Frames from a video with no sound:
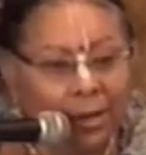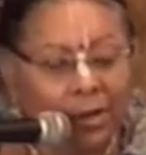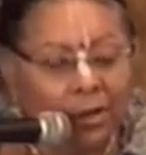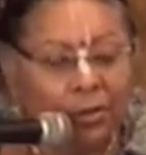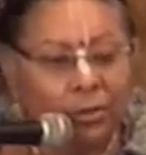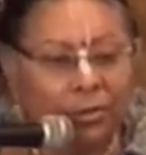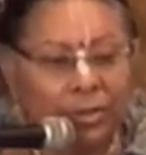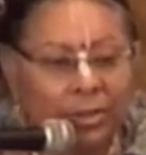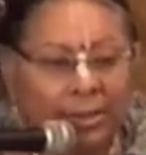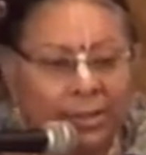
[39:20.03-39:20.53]

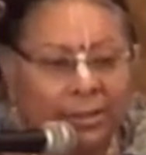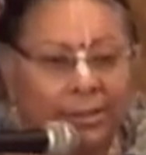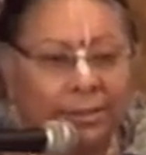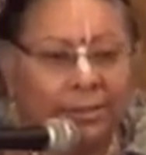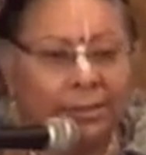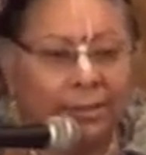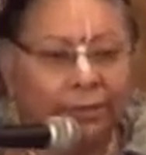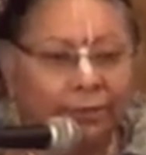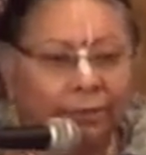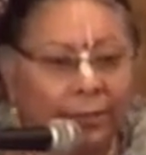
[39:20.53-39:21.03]
You see, the
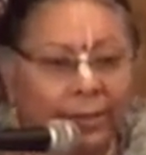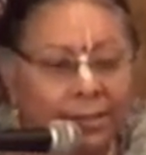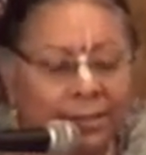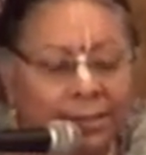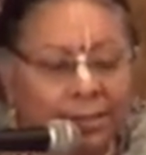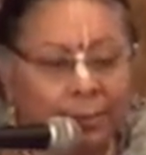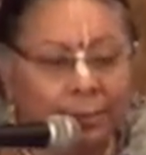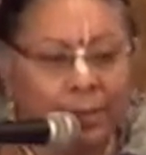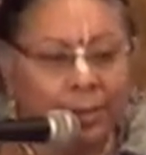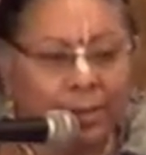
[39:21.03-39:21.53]
difference
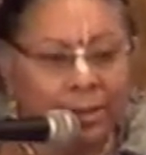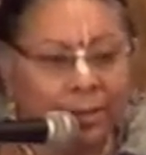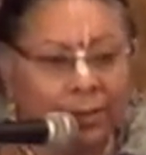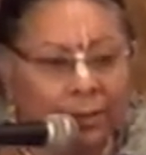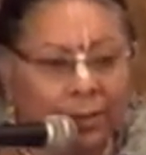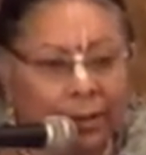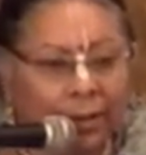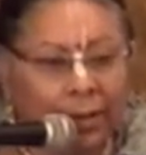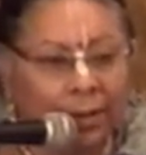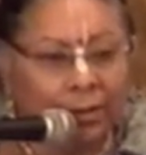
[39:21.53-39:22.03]
in
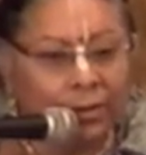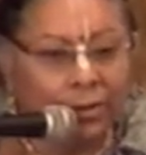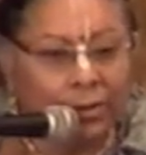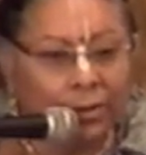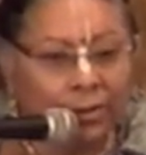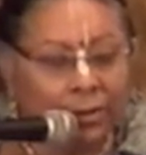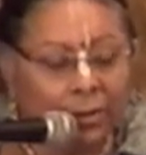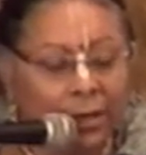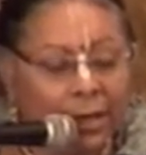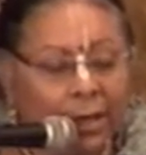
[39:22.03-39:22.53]
material
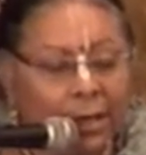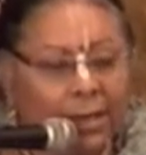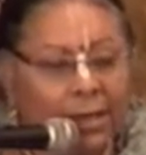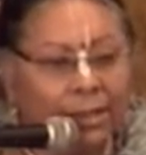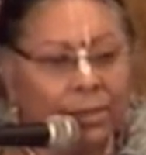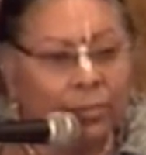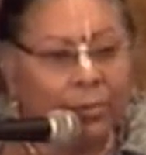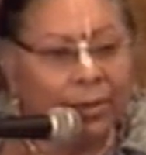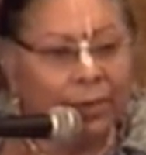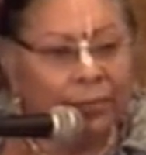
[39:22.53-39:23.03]
culture
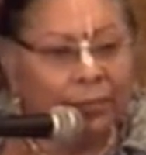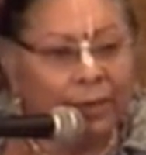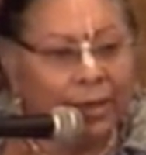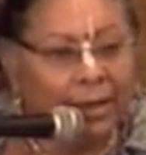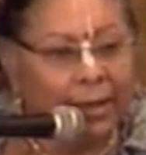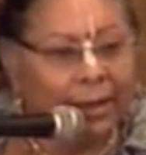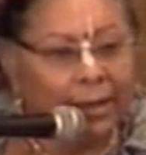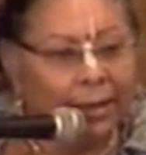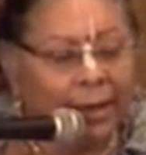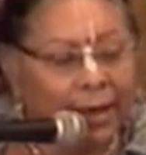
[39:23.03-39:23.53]
is when we
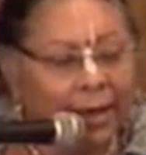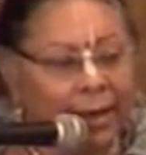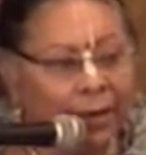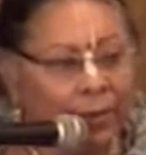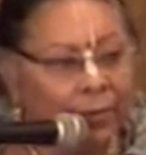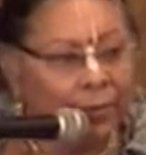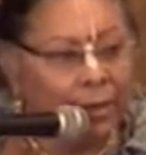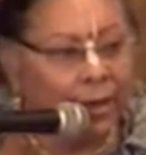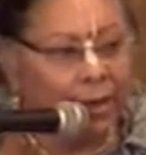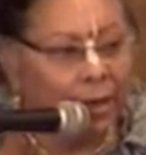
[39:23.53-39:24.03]
get
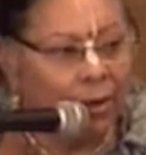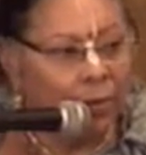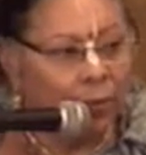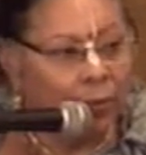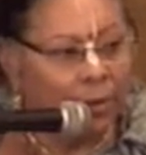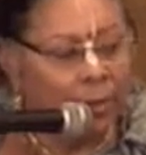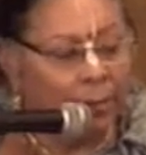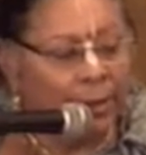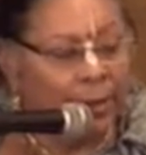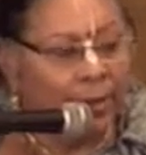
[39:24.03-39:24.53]
angry,
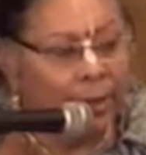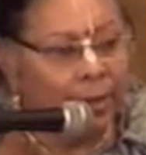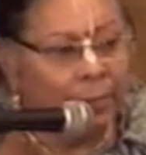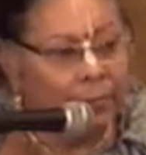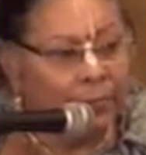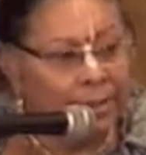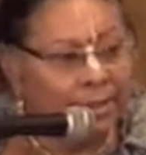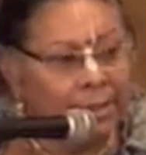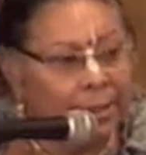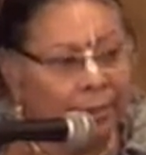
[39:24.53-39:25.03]
we become
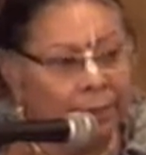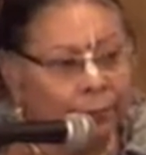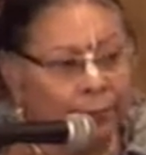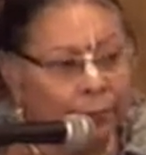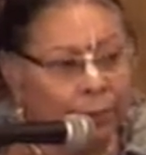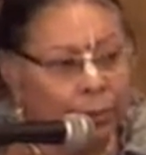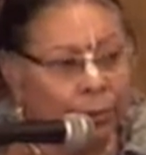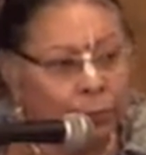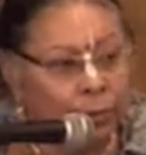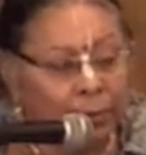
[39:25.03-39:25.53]

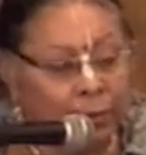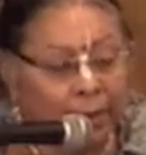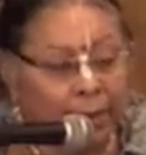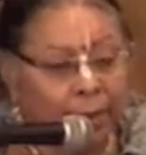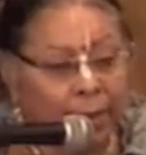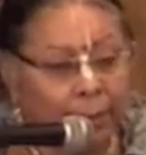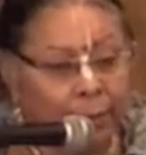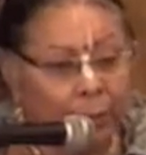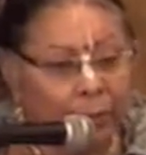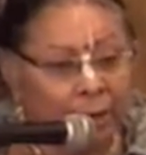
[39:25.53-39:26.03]
resentful, we
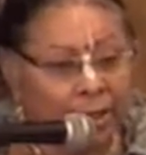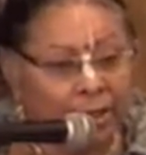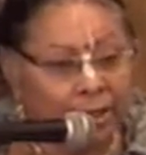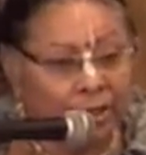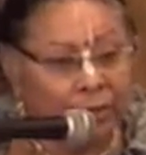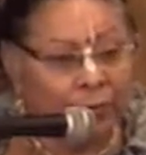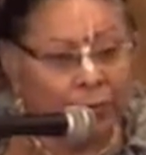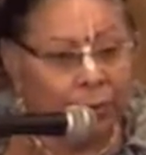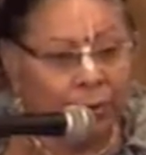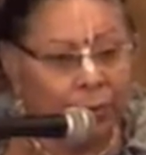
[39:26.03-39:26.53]
become
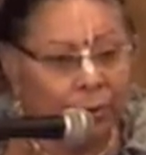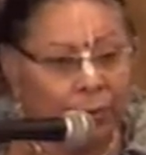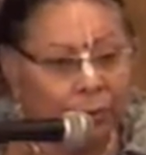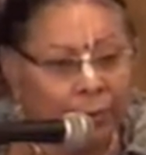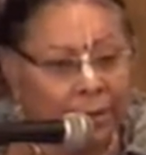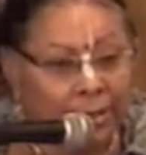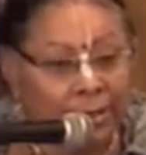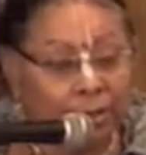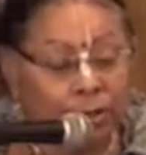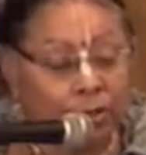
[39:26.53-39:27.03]
grudgeful,
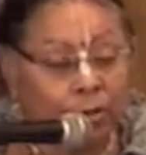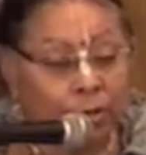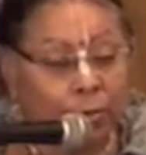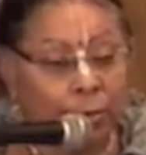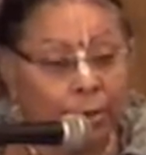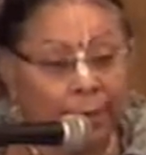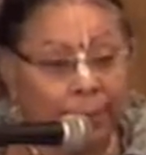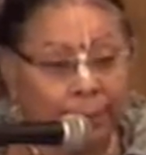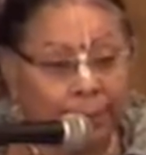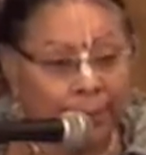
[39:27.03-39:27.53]
we
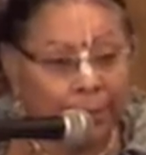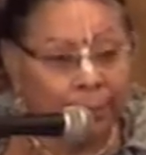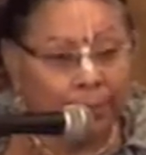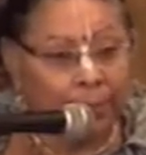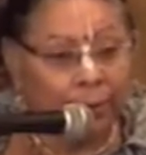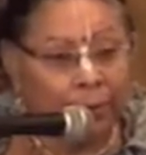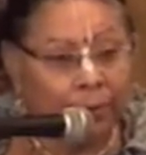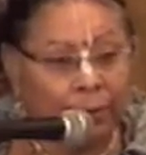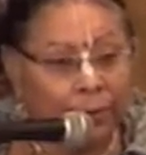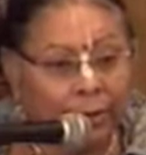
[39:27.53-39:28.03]
destroy
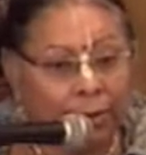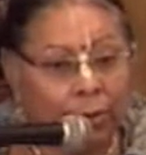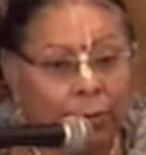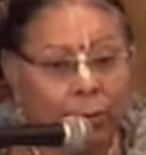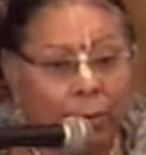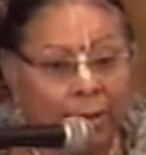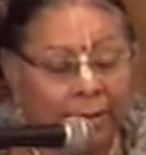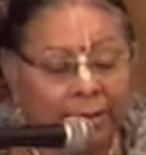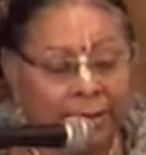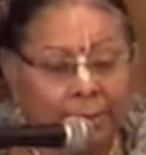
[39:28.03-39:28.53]
people, we don't
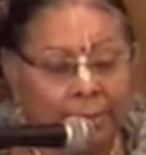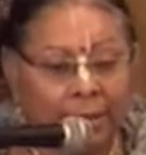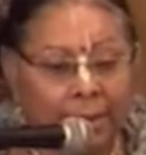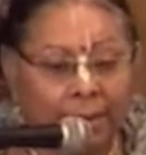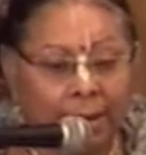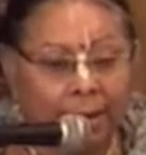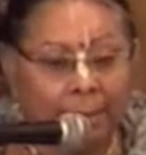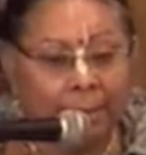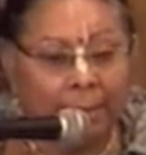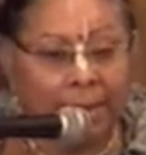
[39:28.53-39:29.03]
want them in
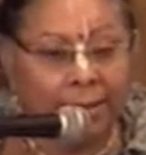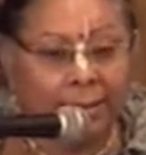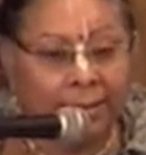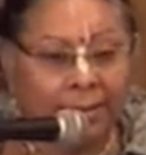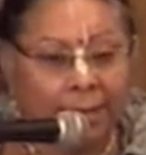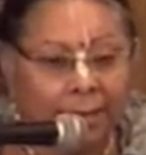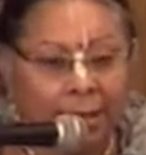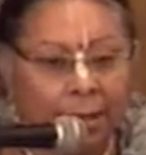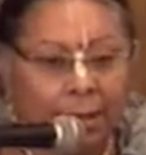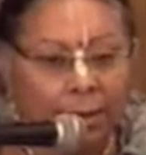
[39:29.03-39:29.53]
our
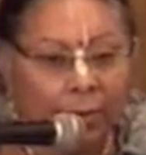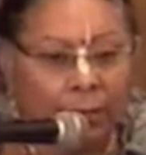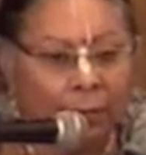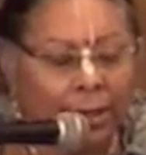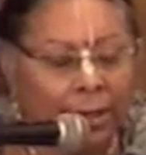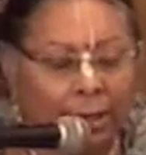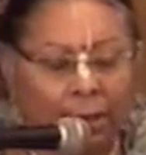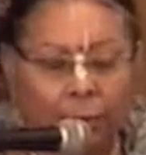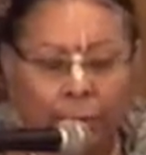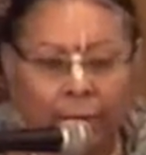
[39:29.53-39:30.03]
midst,
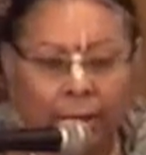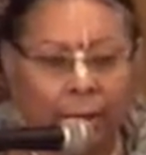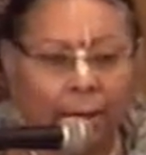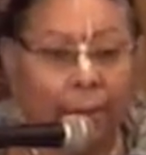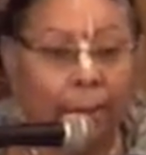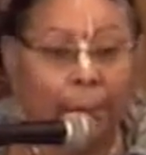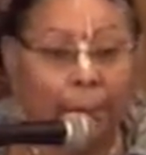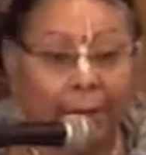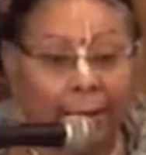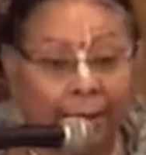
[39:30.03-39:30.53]
we
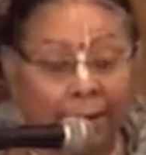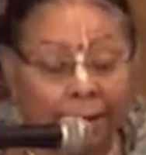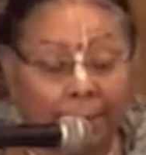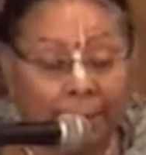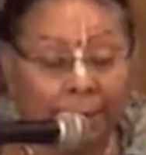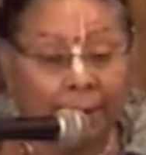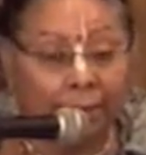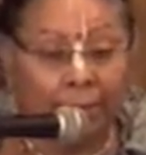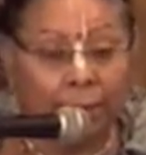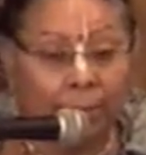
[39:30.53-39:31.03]
complain
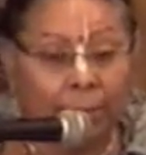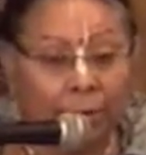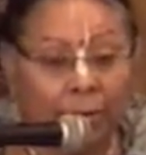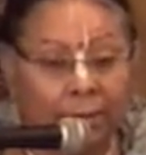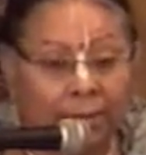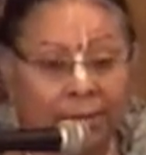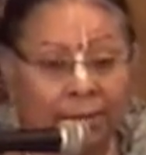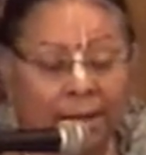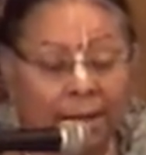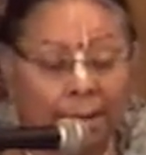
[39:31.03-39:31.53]
about them all
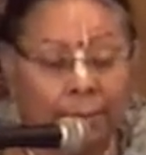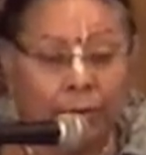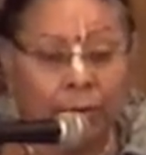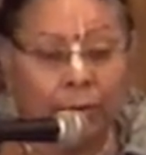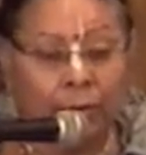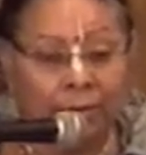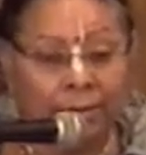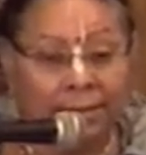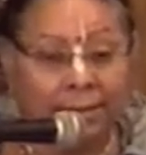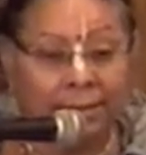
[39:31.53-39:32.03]
the time, we
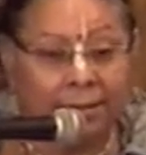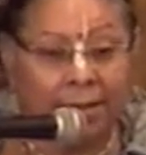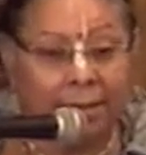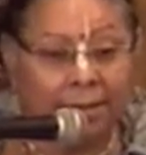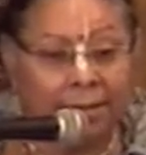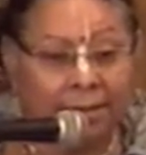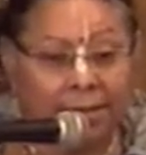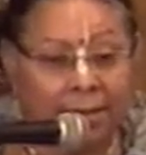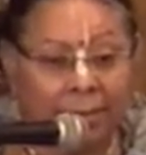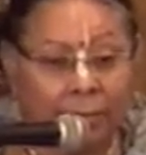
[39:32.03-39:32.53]

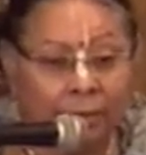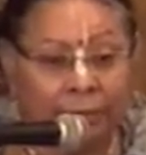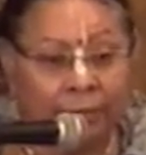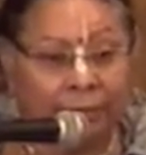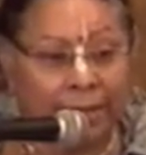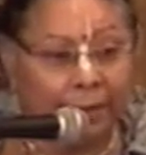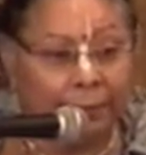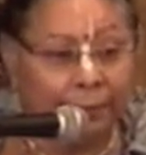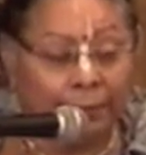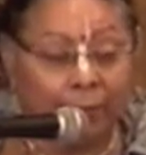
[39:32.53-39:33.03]
criticize them, we
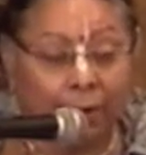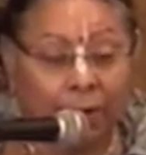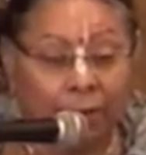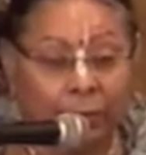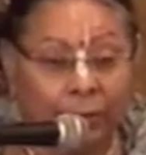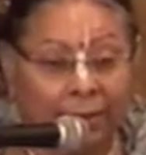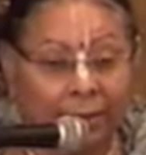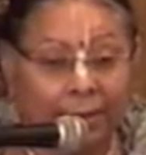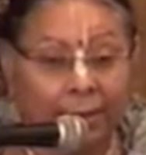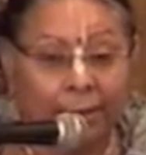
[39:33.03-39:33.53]
find fault
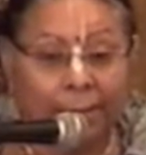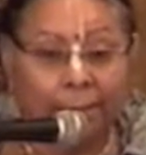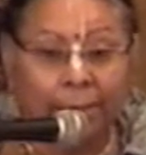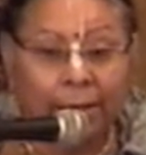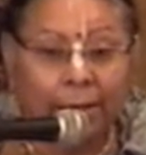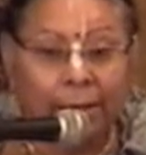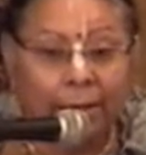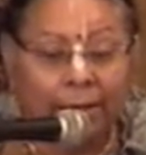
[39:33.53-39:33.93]
with them.